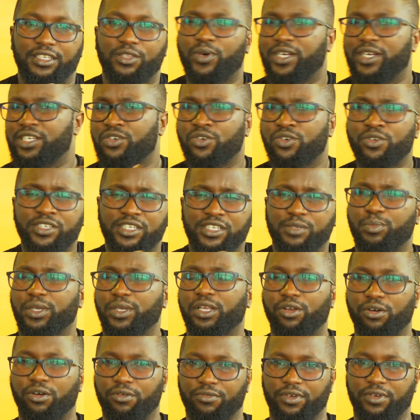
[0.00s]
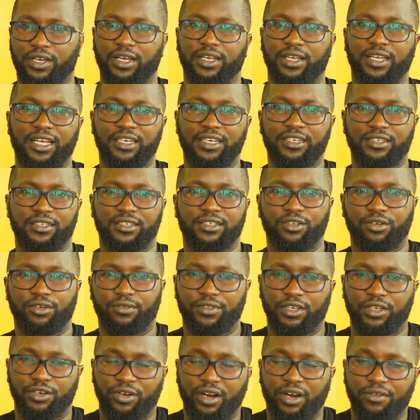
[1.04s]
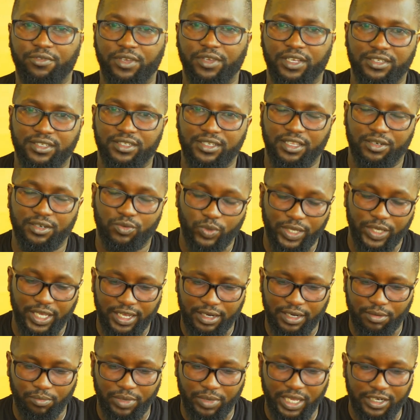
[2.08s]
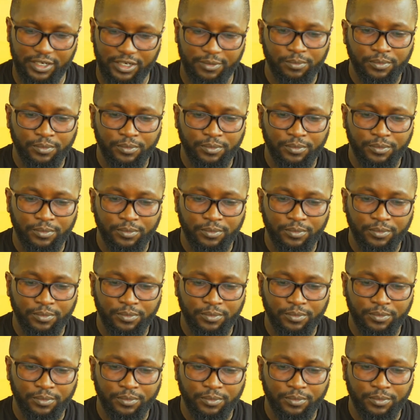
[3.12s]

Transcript: There was no spillover courtesy of the graphics that we had made.